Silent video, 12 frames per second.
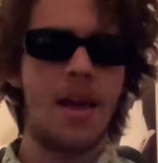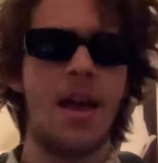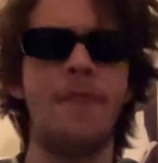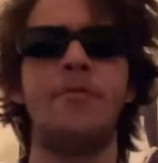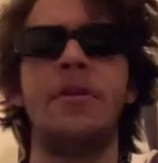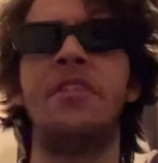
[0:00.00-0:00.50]

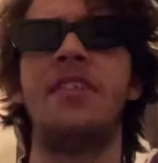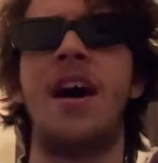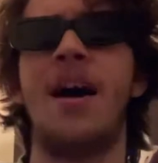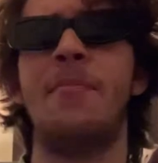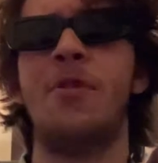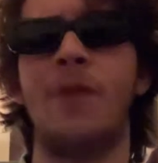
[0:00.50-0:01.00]
Every
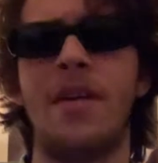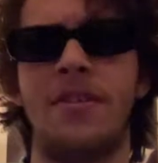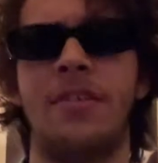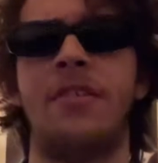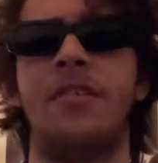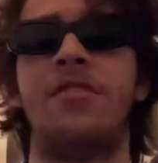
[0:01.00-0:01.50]
time the
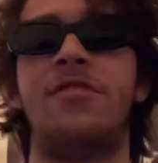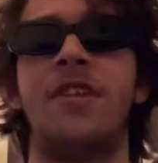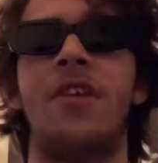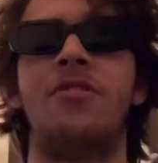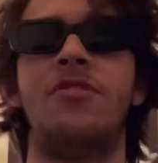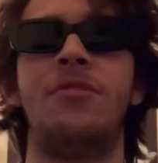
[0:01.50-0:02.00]
weather
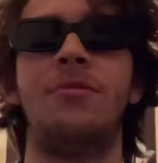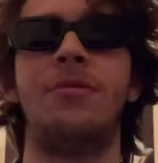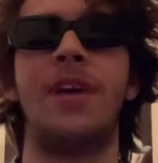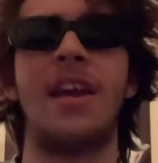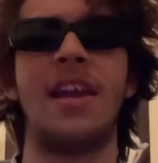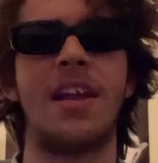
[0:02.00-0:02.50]
starts to
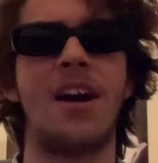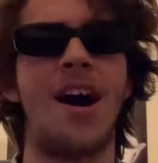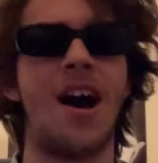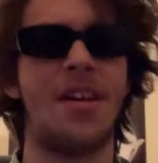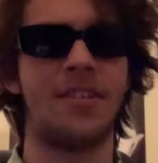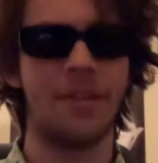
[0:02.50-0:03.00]
getting
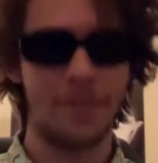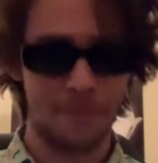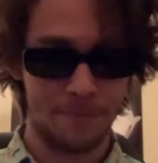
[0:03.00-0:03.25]
hotter,